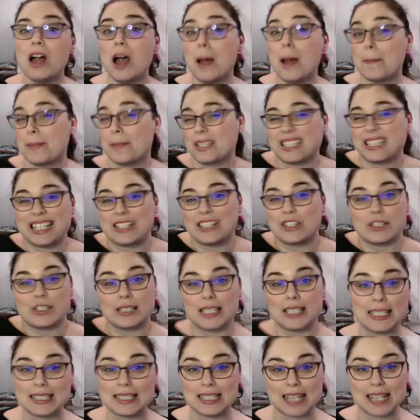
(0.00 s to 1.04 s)
But that just
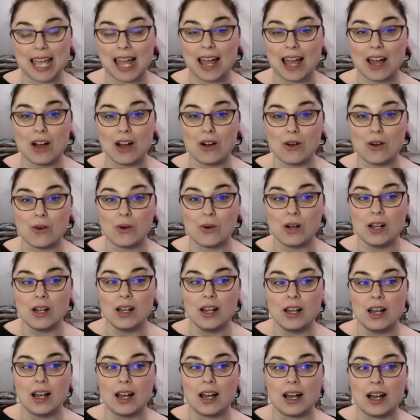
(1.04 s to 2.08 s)
isn't how
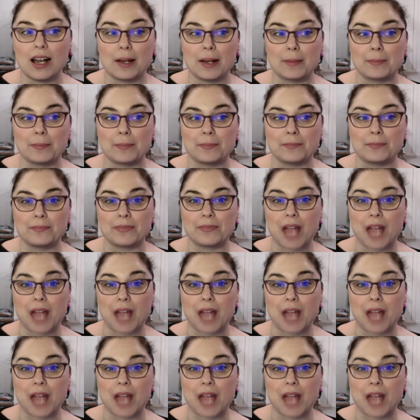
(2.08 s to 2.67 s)
I'm